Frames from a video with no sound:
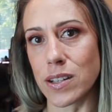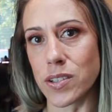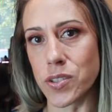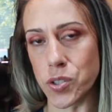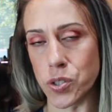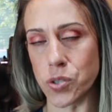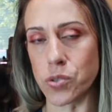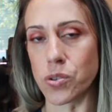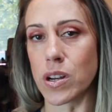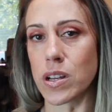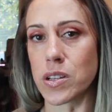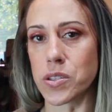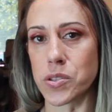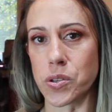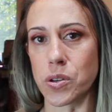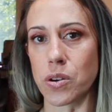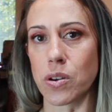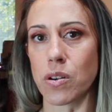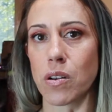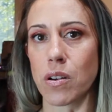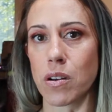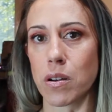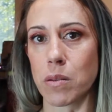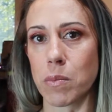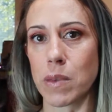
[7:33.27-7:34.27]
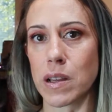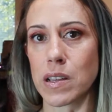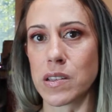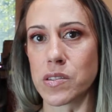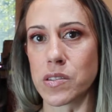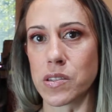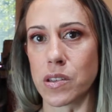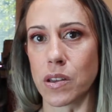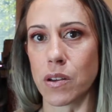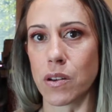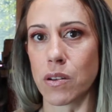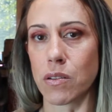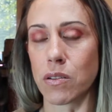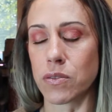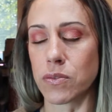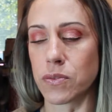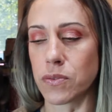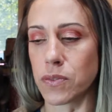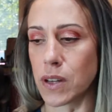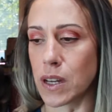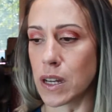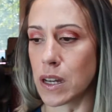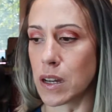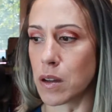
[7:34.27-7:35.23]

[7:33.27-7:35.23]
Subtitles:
stressor on myself,